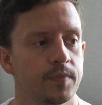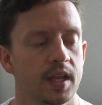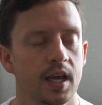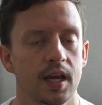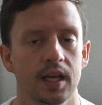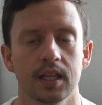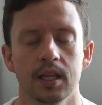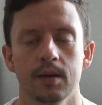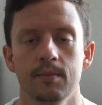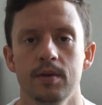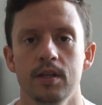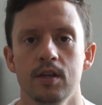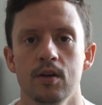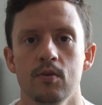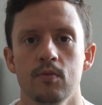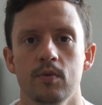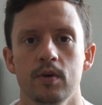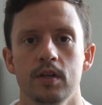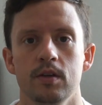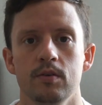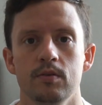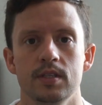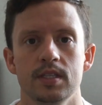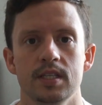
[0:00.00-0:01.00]
yeah, let me
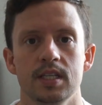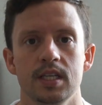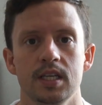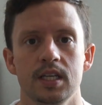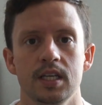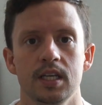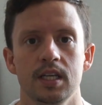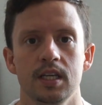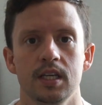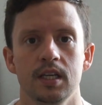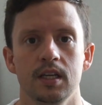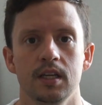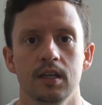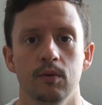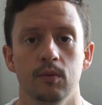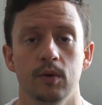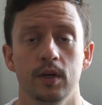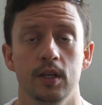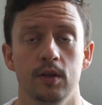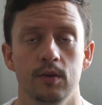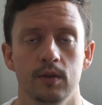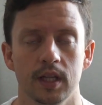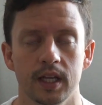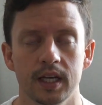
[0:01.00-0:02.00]
know what
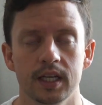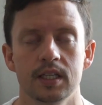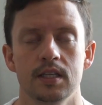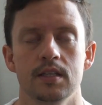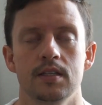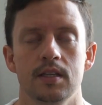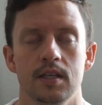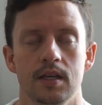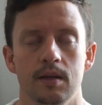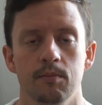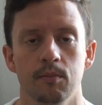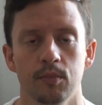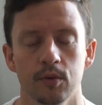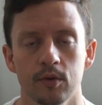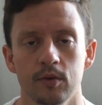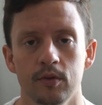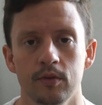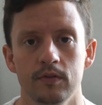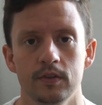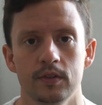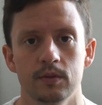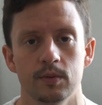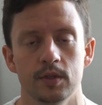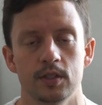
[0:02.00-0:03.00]
you'd like to see
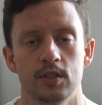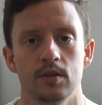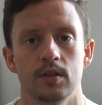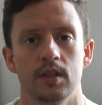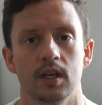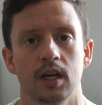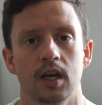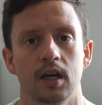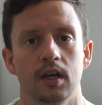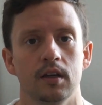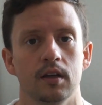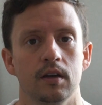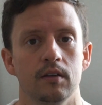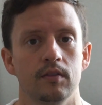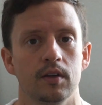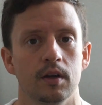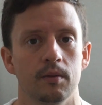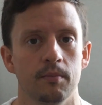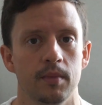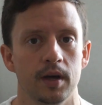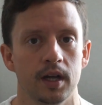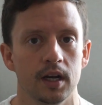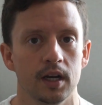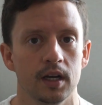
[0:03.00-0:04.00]
improved, what you think I could have
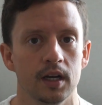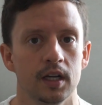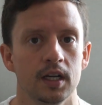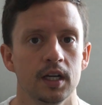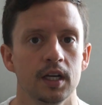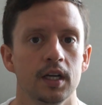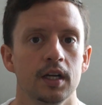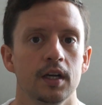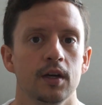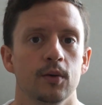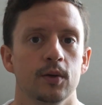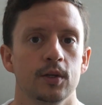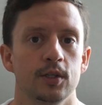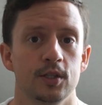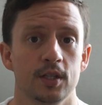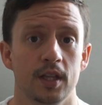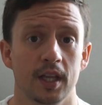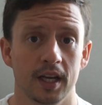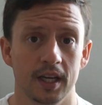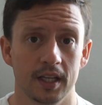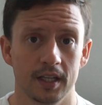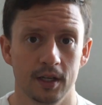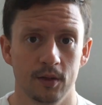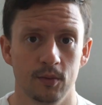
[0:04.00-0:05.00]
done better, what
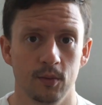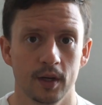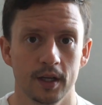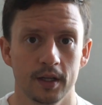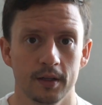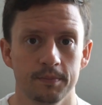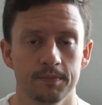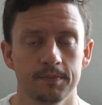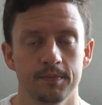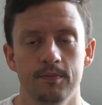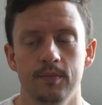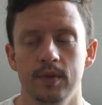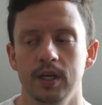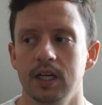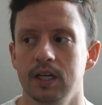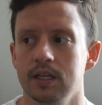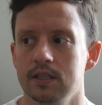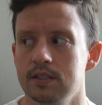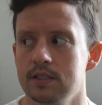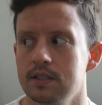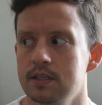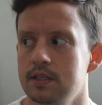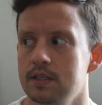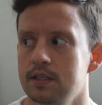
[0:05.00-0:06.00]
you think I did well,
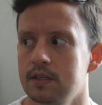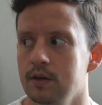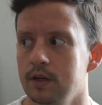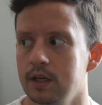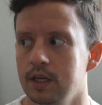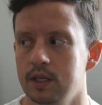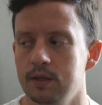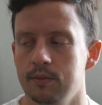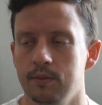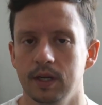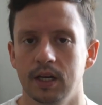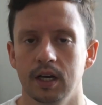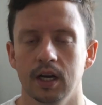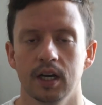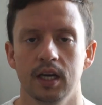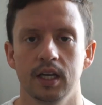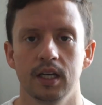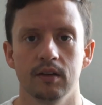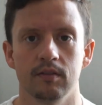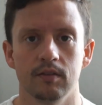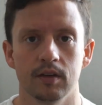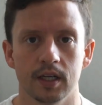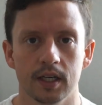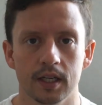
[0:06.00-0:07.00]
because this is going to be
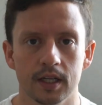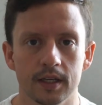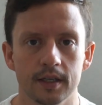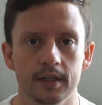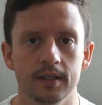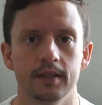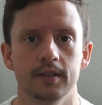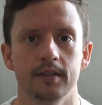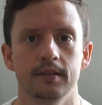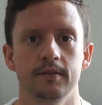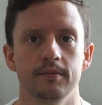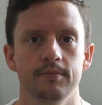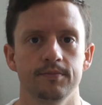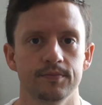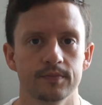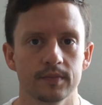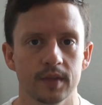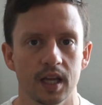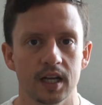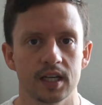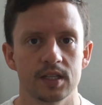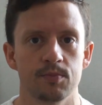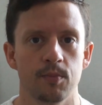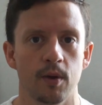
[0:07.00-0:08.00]
kind of a
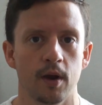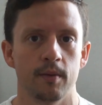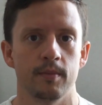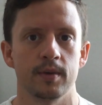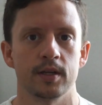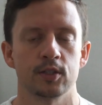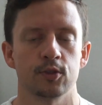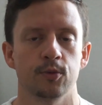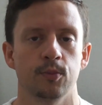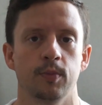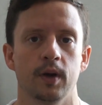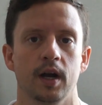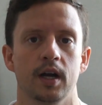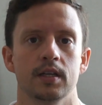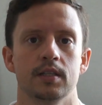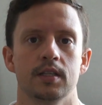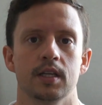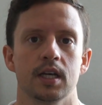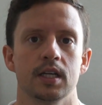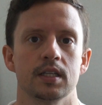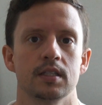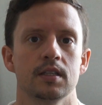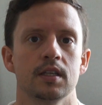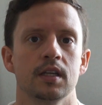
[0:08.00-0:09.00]
experimental
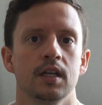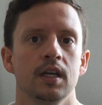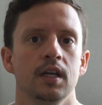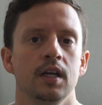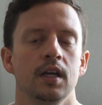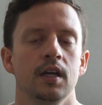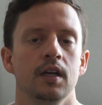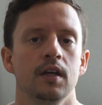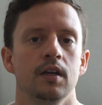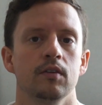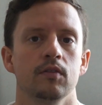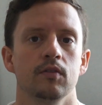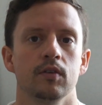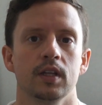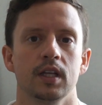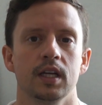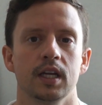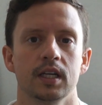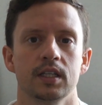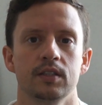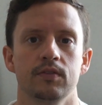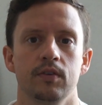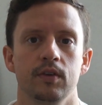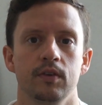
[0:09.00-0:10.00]
process for
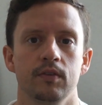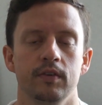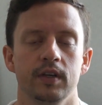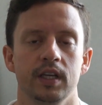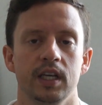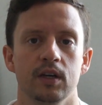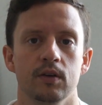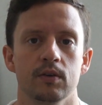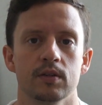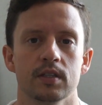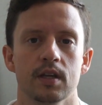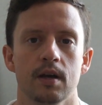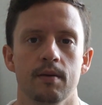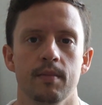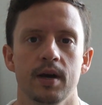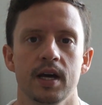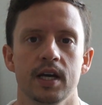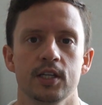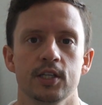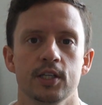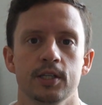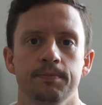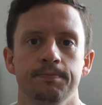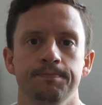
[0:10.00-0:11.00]
the next few videos, I
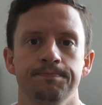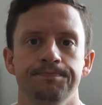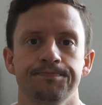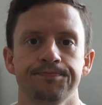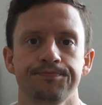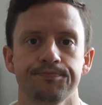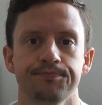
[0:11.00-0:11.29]
imagine.